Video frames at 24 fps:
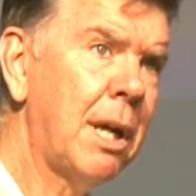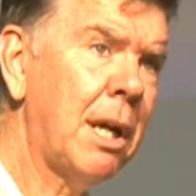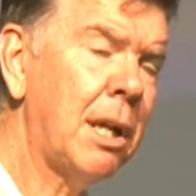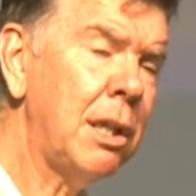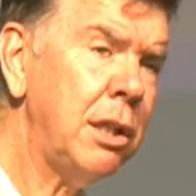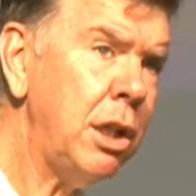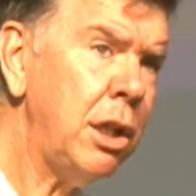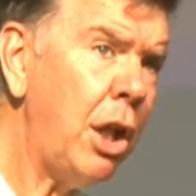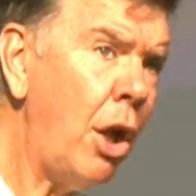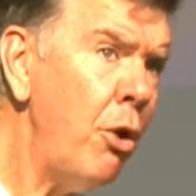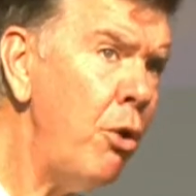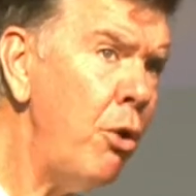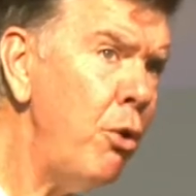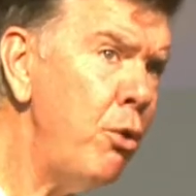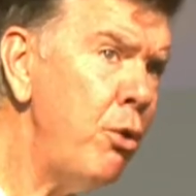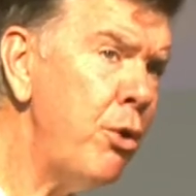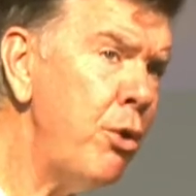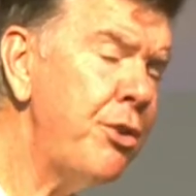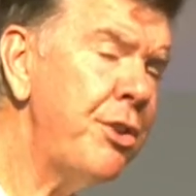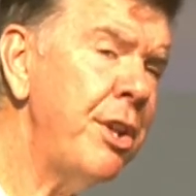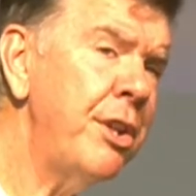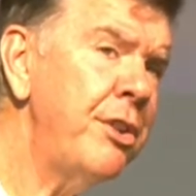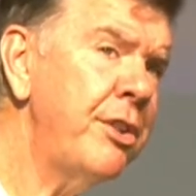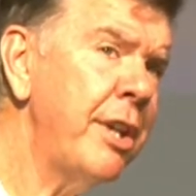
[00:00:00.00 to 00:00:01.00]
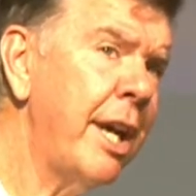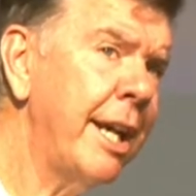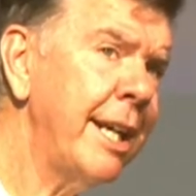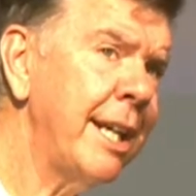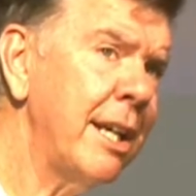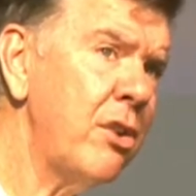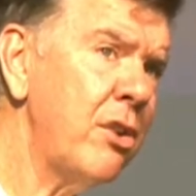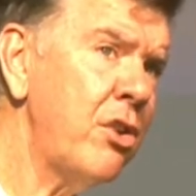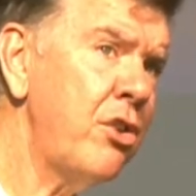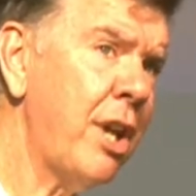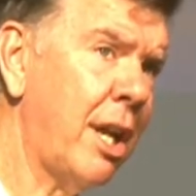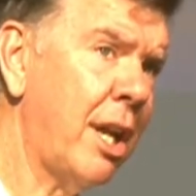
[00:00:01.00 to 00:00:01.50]
close the
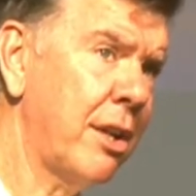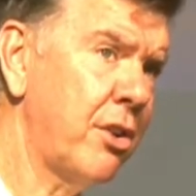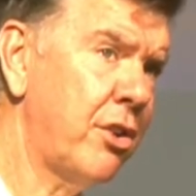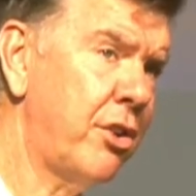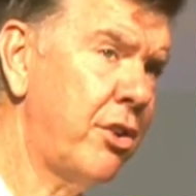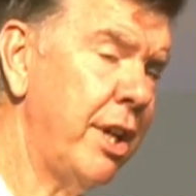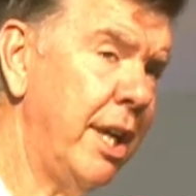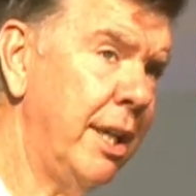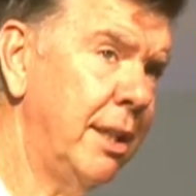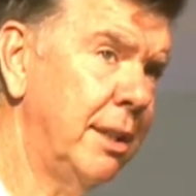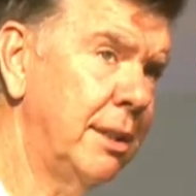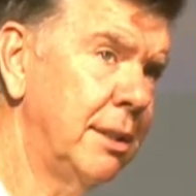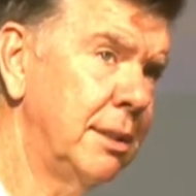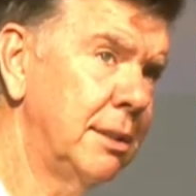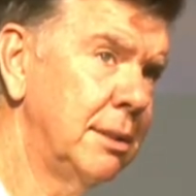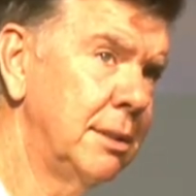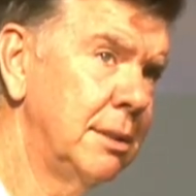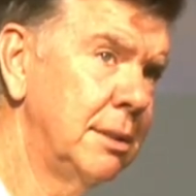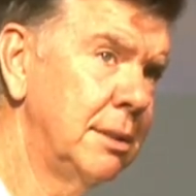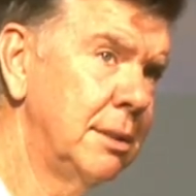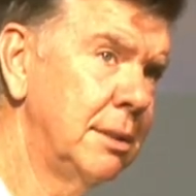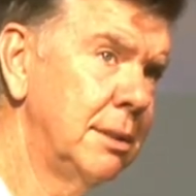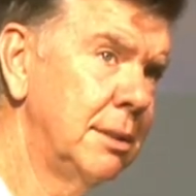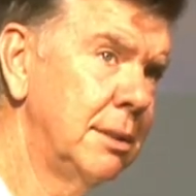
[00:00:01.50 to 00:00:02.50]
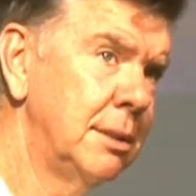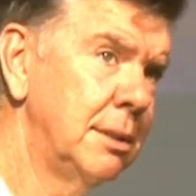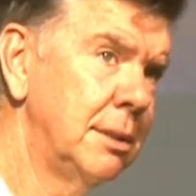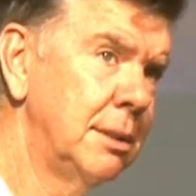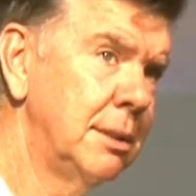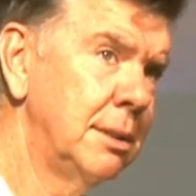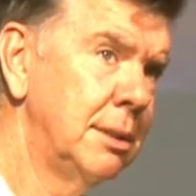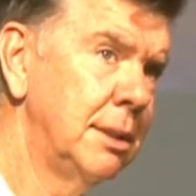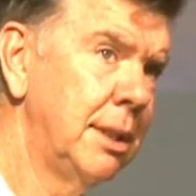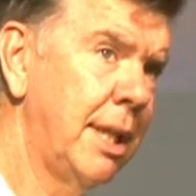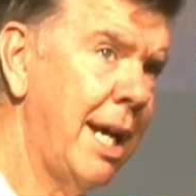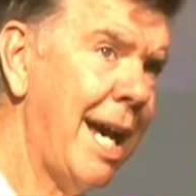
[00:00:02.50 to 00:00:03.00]
day at sunset
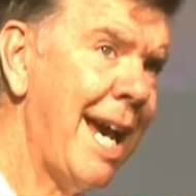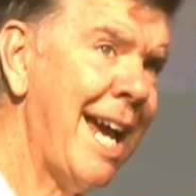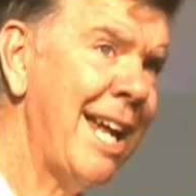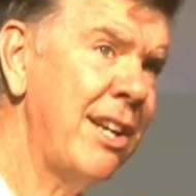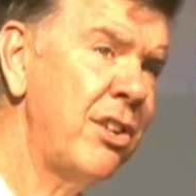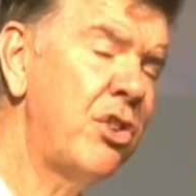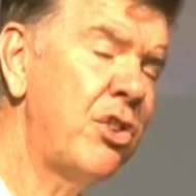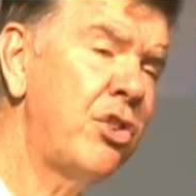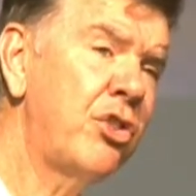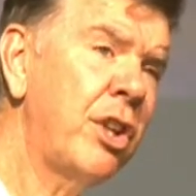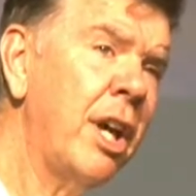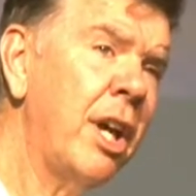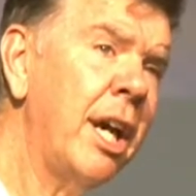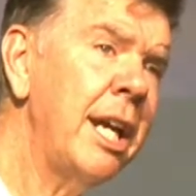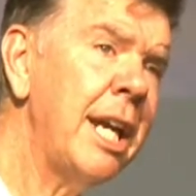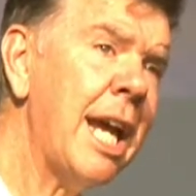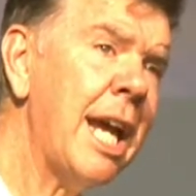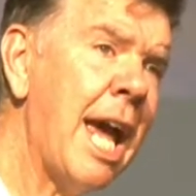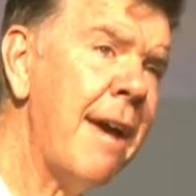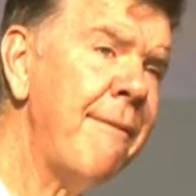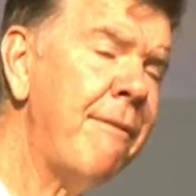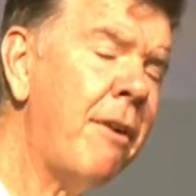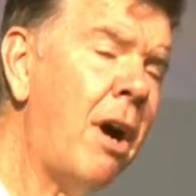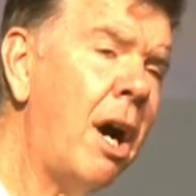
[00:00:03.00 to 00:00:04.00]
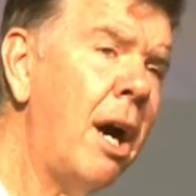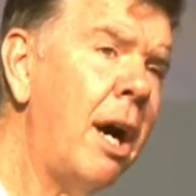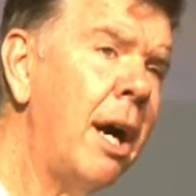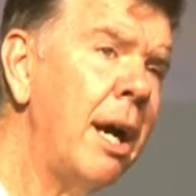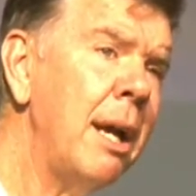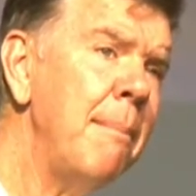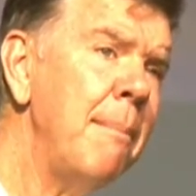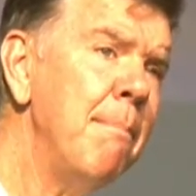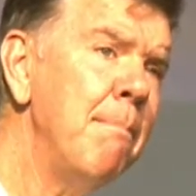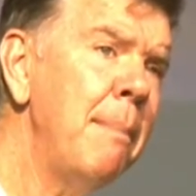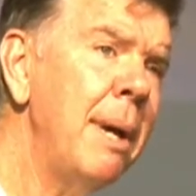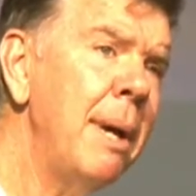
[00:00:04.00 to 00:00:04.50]
and say, have
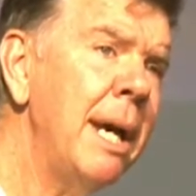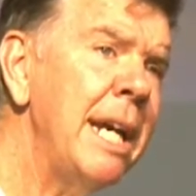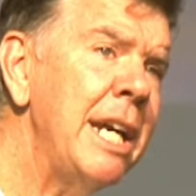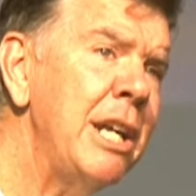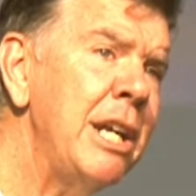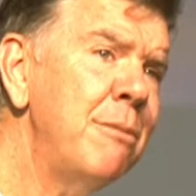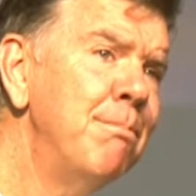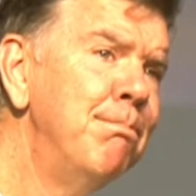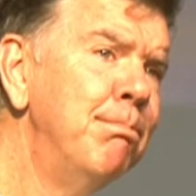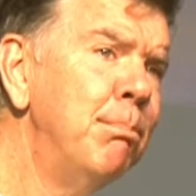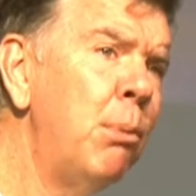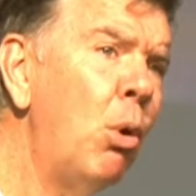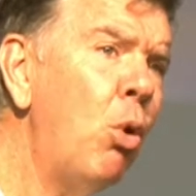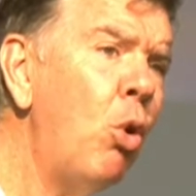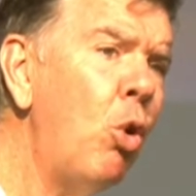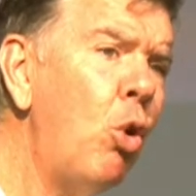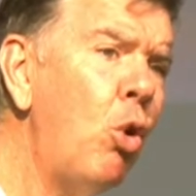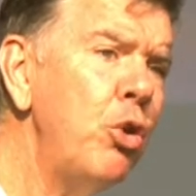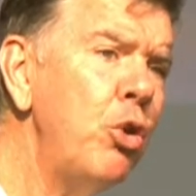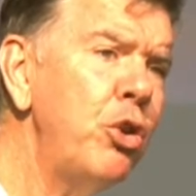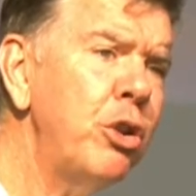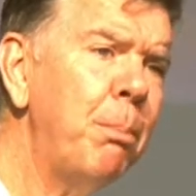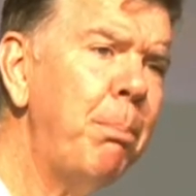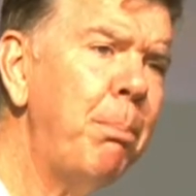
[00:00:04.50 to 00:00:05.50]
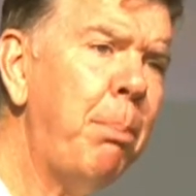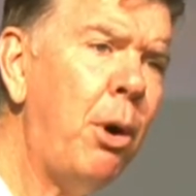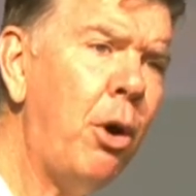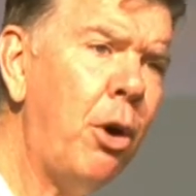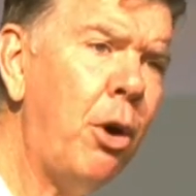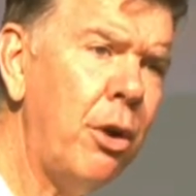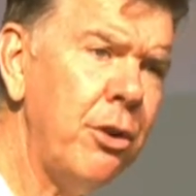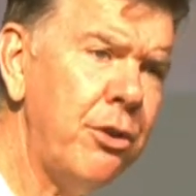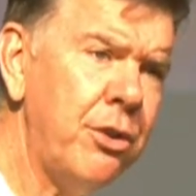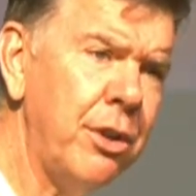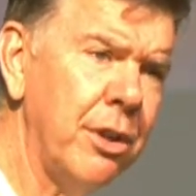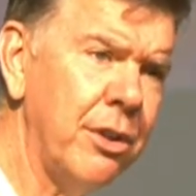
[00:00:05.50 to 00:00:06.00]
I made more
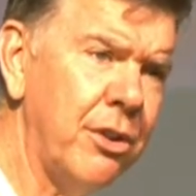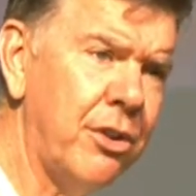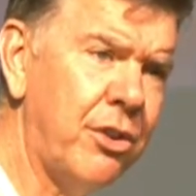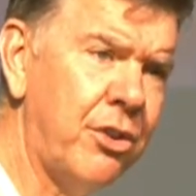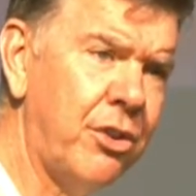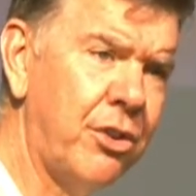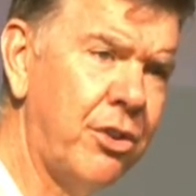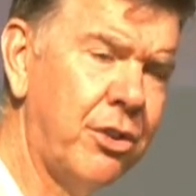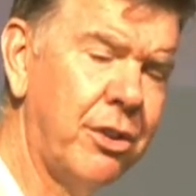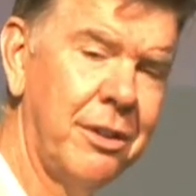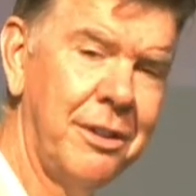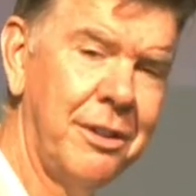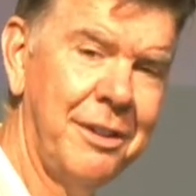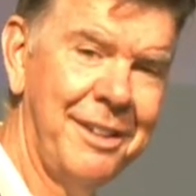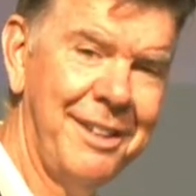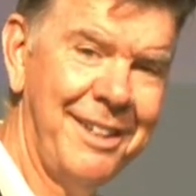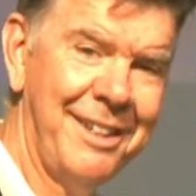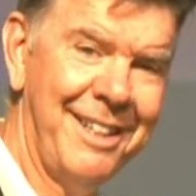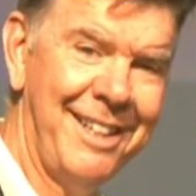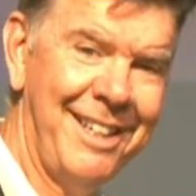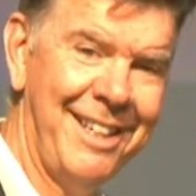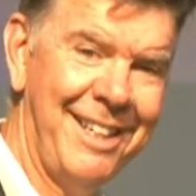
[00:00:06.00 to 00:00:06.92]
deposits